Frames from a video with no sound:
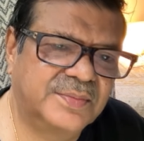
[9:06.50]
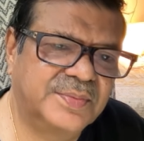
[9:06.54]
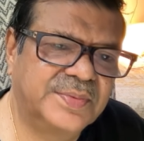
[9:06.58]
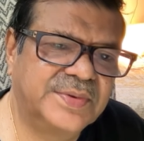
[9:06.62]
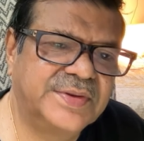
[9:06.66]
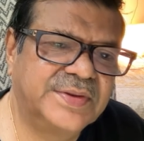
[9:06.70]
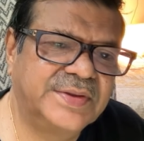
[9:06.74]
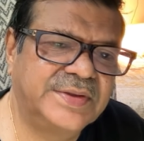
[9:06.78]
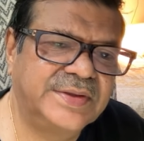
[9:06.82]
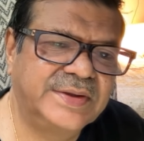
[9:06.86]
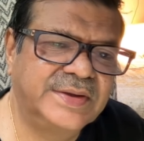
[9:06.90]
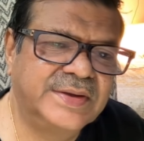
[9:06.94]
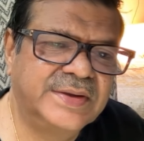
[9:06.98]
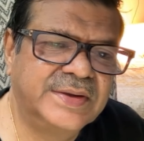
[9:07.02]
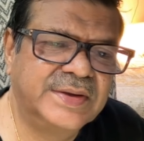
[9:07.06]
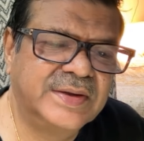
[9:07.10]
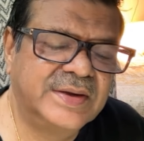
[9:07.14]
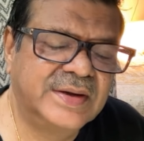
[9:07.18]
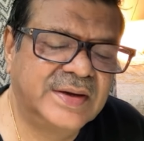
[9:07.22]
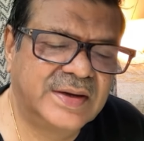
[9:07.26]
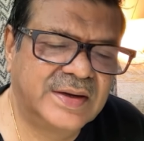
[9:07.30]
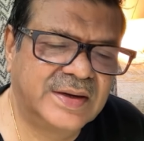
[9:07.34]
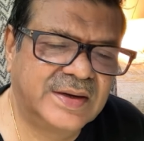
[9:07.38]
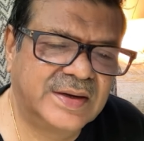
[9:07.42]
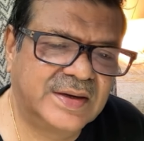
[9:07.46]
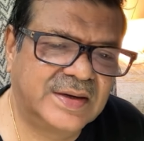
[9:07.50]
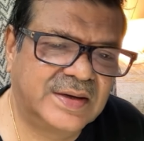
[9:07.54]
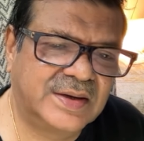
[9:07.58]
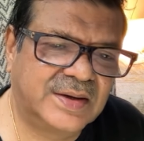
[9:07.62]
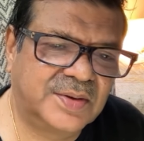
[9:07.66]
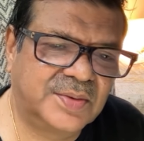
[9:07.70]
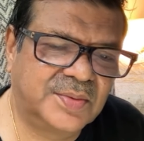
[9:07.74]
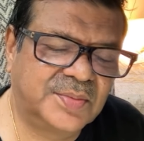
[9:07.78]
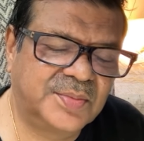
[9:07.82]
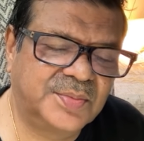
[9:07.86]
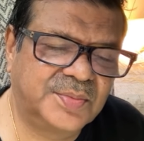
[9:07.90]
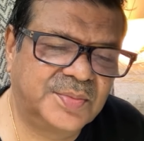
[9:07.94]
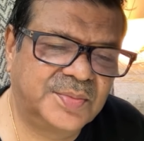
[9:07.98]

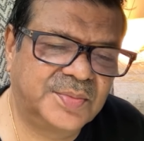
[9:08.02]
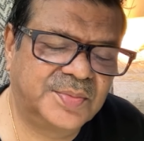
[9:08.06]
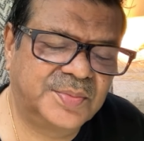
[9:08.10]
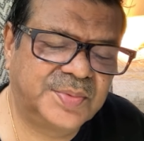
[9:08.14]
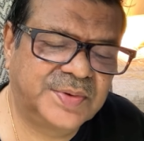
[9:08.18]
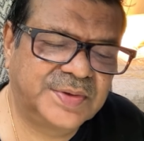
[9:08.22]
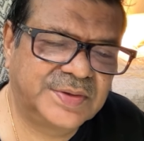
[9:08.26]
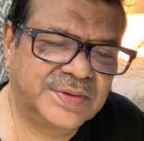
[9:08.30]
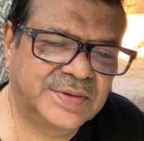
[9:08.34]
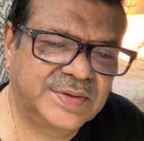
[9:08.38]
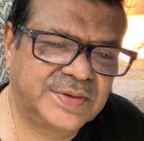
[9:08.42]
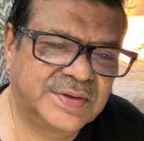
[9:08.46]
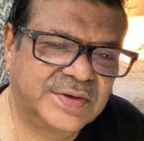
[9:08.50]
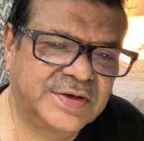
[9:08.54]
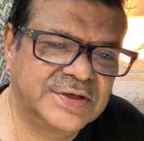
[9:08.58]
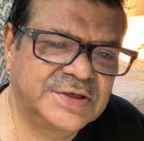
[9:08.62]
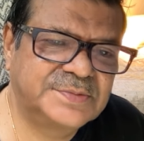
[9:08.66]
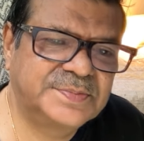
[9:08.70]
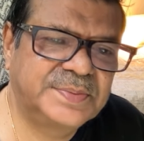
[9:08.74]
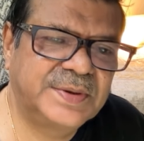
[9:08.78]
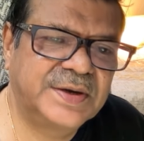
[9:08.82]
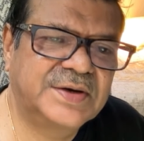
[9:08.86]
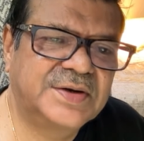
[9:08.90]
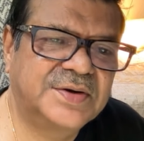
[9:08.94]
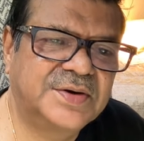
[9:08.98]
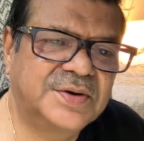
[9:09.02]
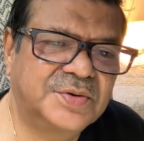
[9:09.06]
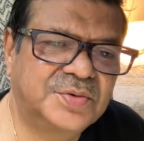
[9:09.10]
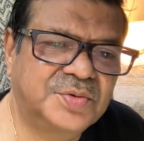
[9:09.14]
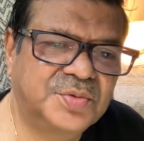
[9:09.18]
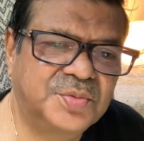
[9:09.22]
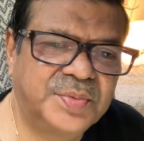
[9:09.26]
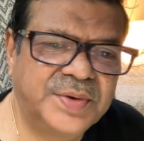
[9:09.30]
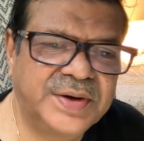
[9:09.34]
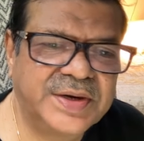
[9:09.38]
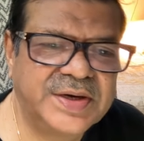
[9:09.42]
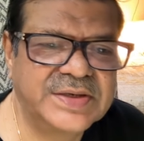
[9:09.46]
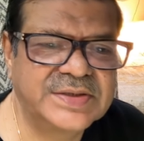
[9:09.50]
with respect to
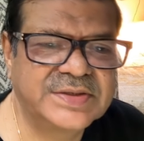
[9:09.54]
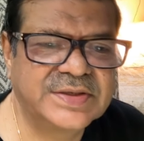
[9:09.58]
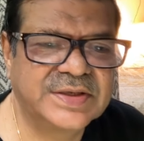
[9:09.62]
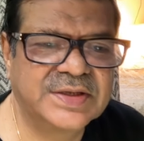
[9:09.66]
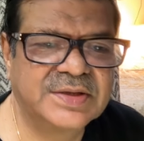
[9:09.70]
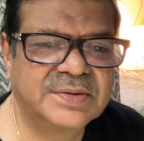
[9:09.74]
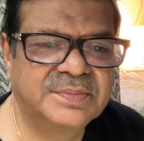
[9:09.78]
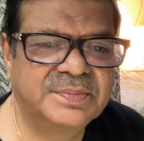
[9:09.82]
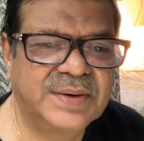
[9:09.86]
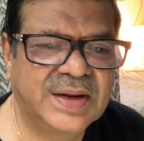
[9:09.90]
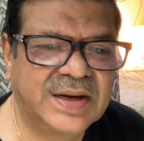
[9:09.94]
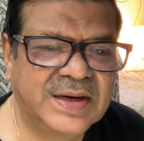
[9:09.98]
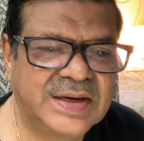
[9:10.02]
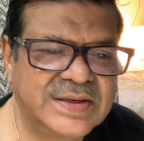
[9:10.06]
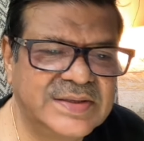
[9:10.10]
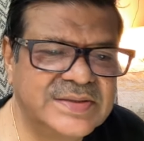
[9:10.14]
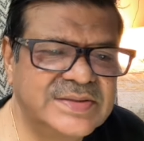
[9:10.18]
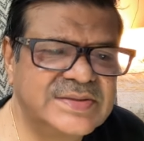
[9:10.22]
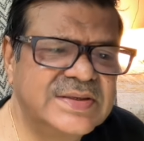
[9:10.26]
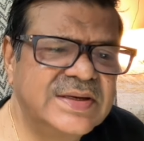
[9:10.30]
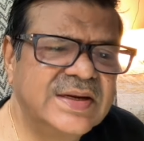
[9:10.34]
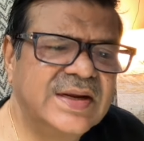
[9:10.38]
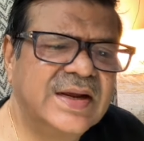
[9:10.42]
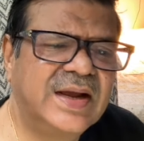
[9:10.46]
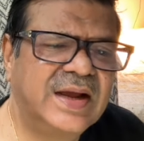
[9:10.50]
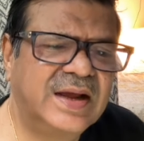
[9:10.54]
various other planets.